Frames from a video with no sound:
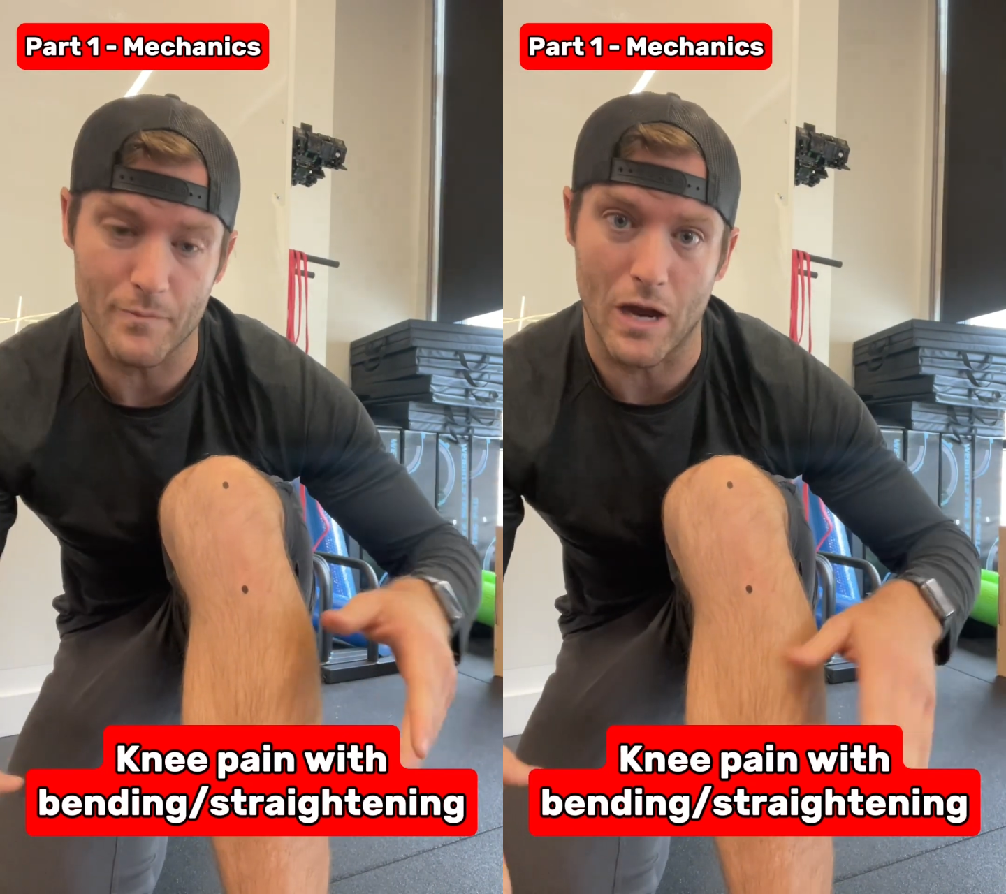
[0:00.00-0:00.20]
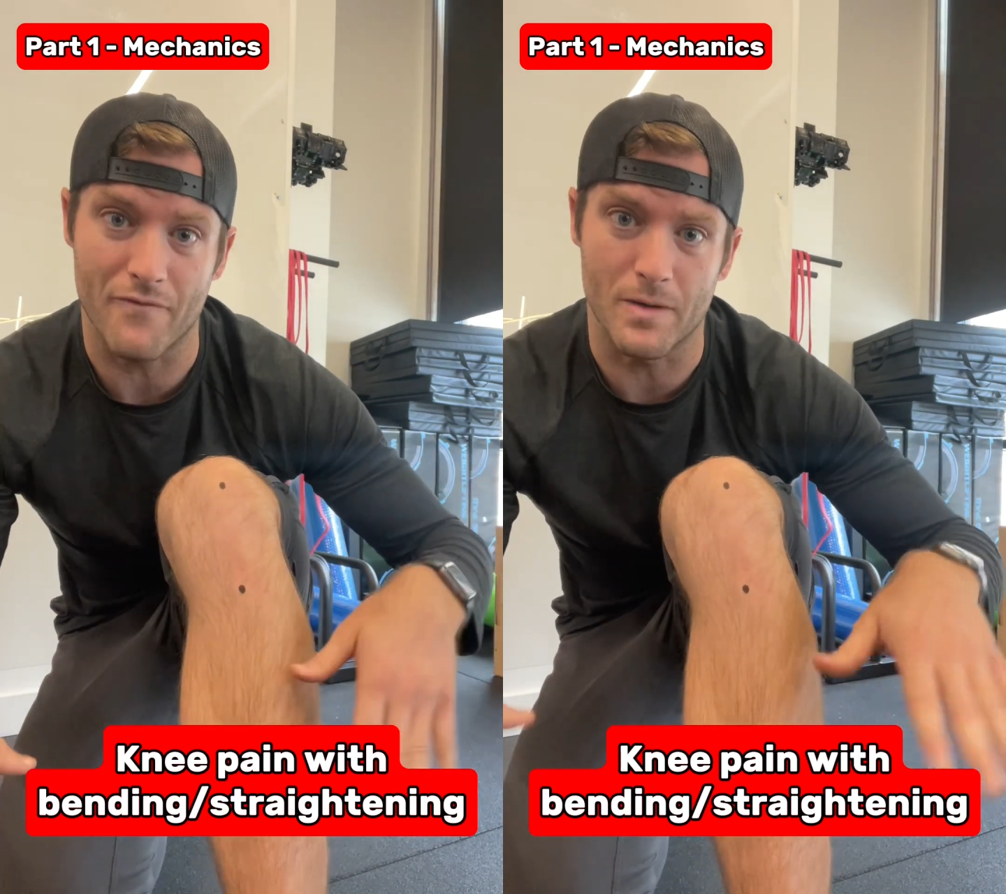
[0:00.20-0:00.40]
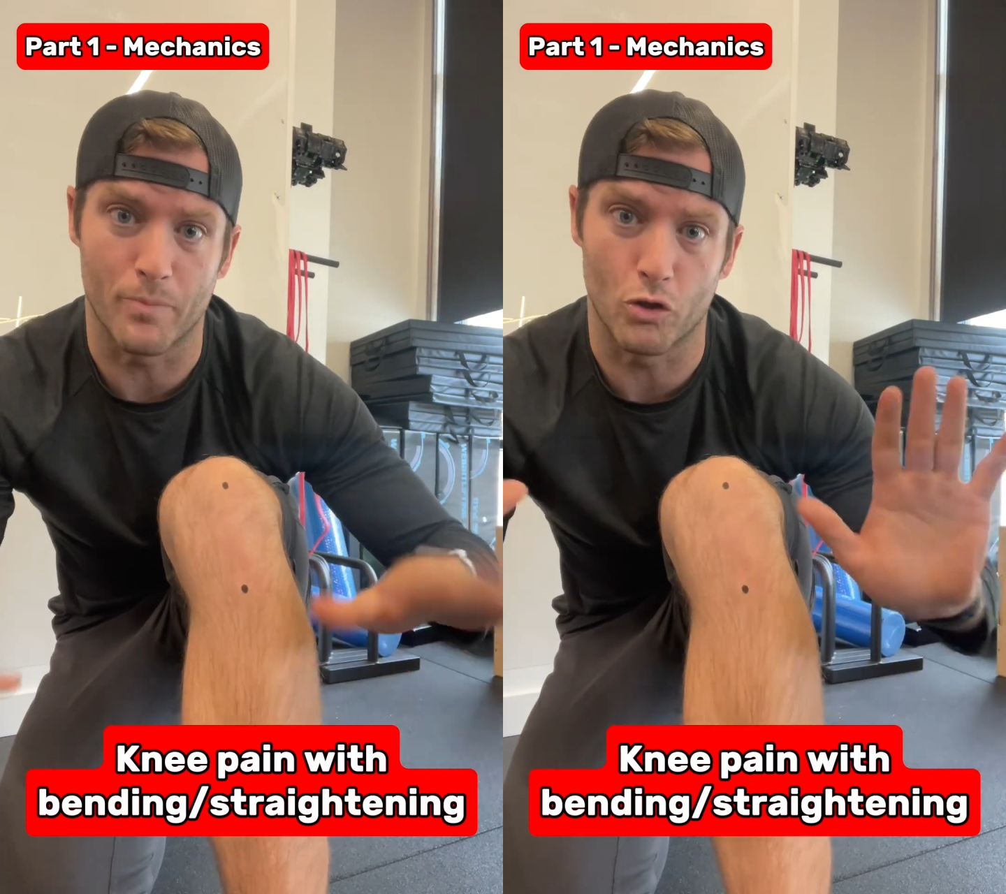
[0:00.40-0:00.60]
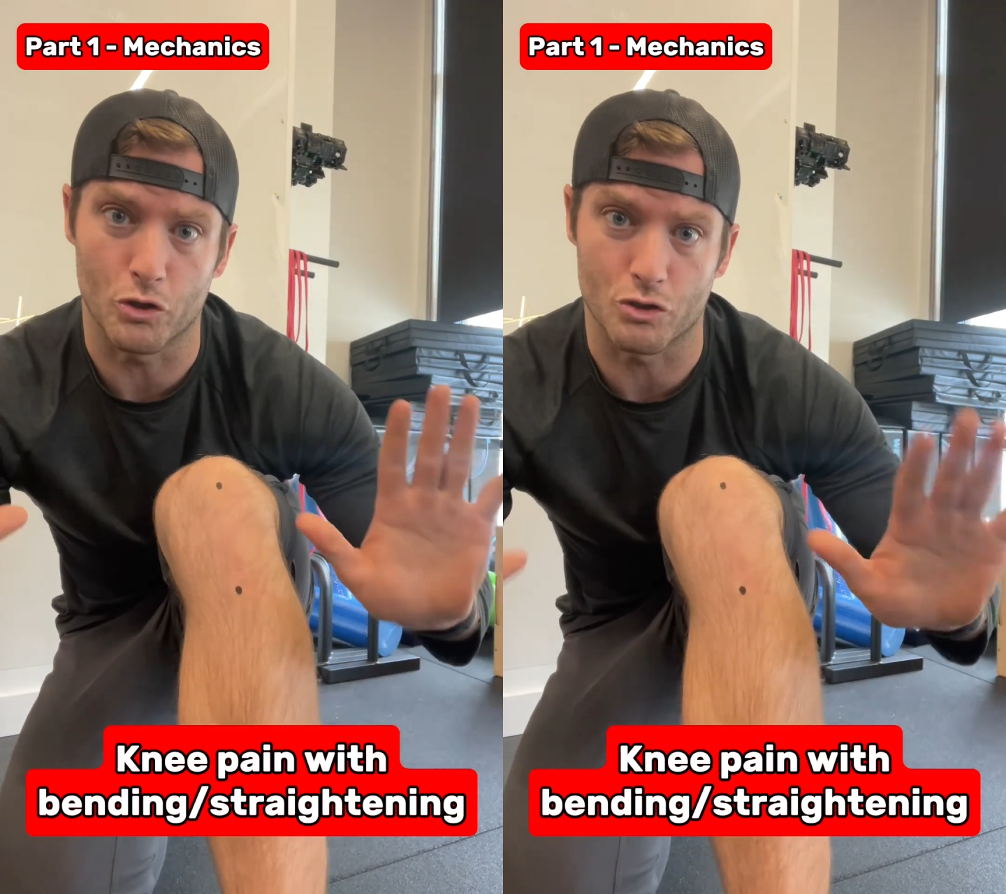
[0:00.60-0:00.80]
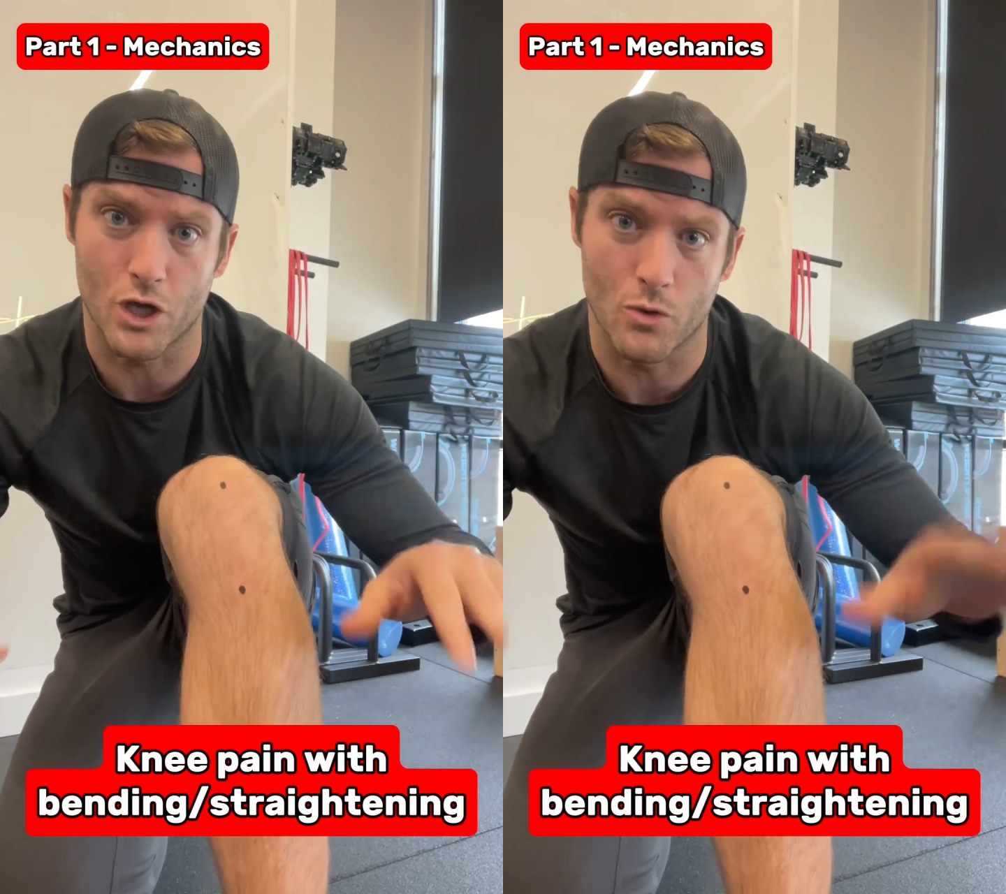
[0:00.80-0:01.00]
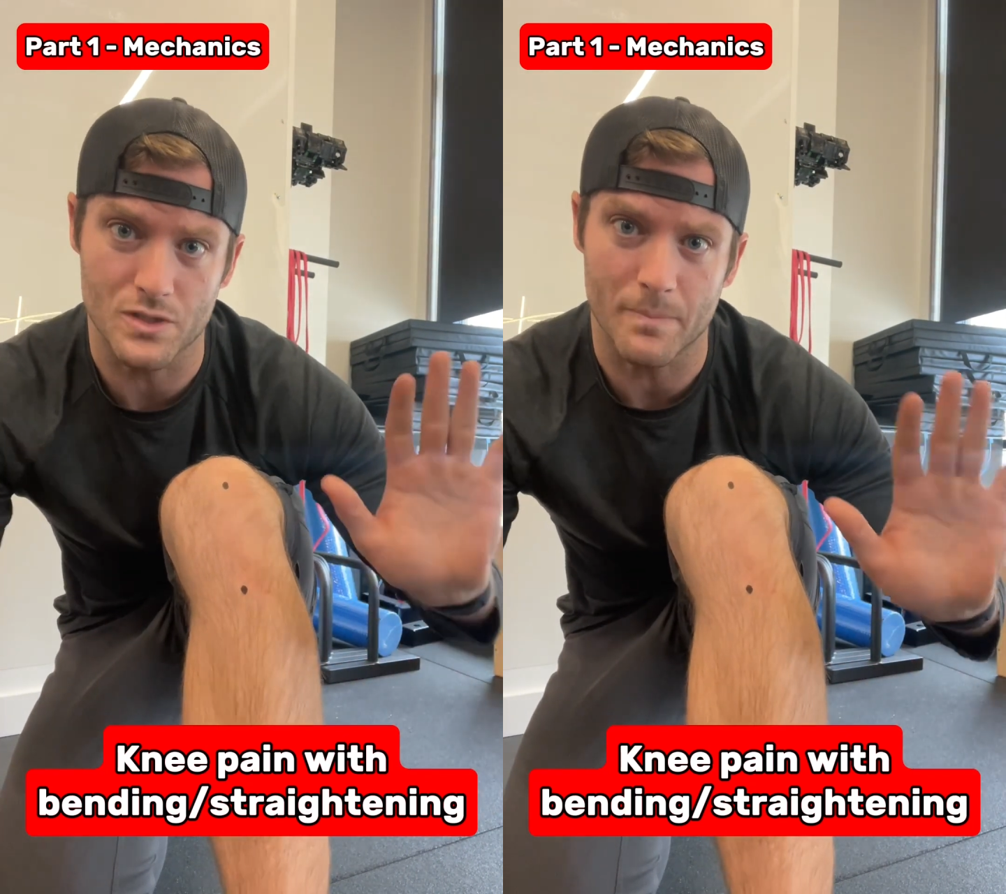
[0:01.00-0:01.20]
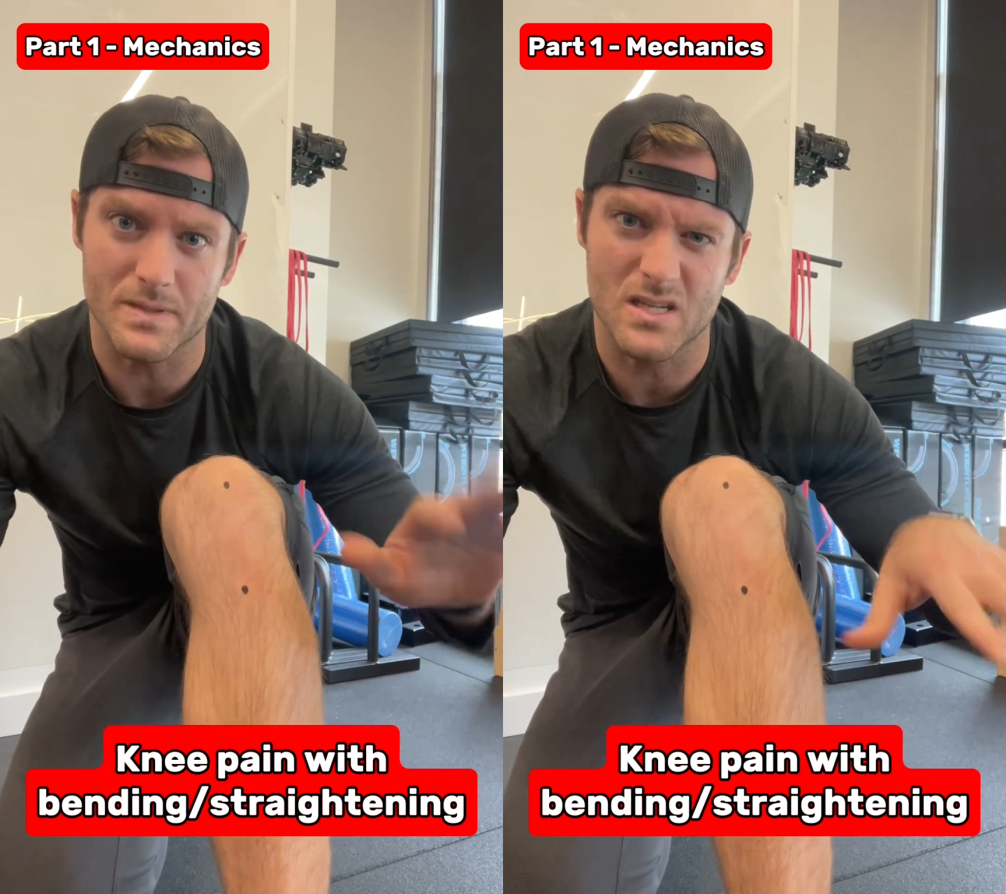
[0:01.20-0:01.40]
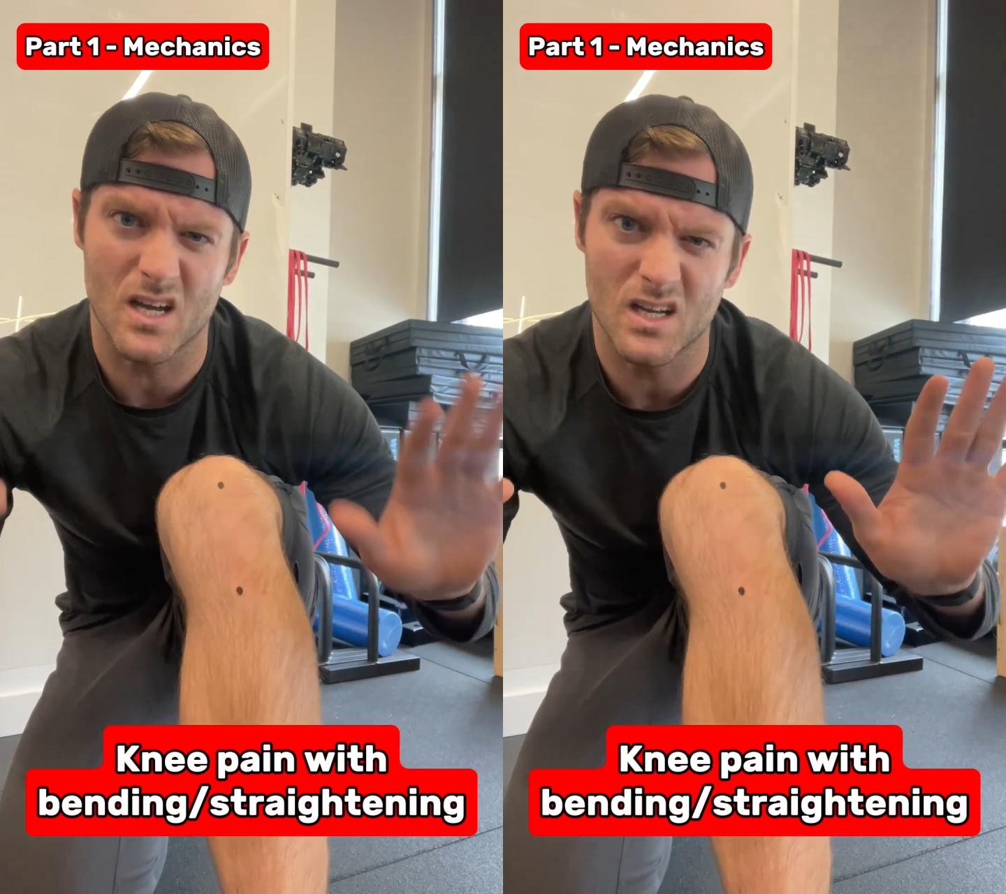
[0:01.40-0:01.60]
you're having to pull your toes up a
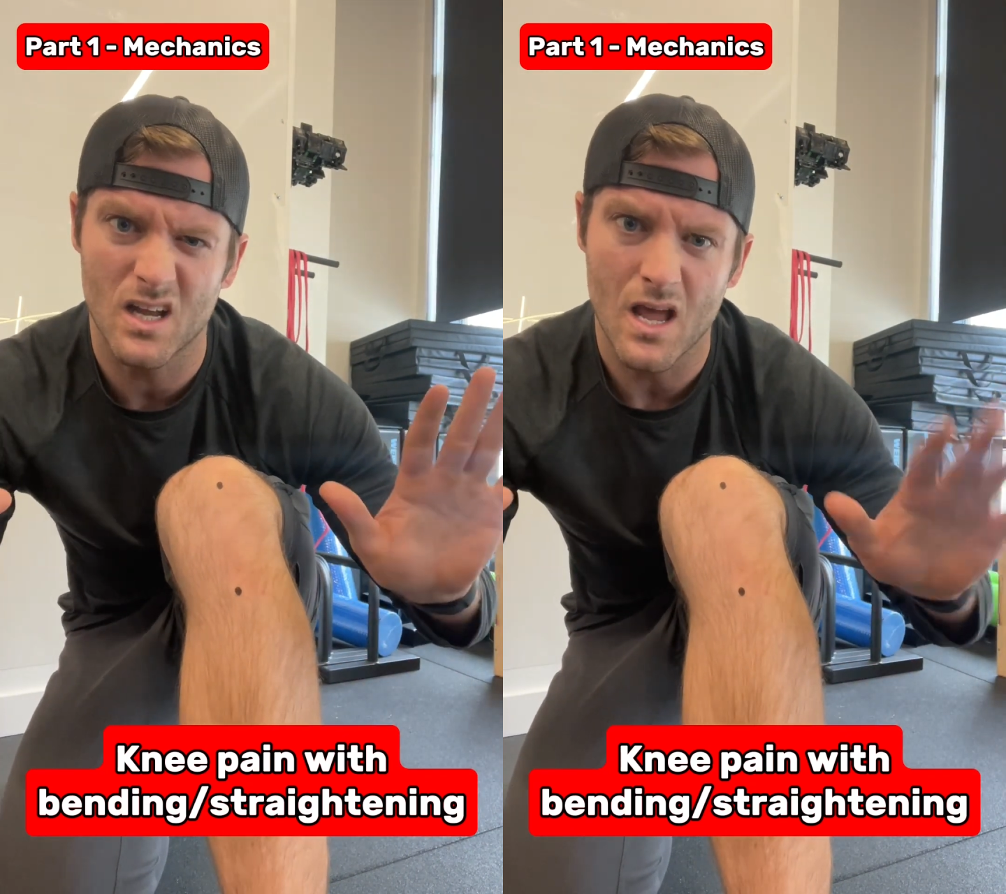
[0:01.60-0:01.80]
ton,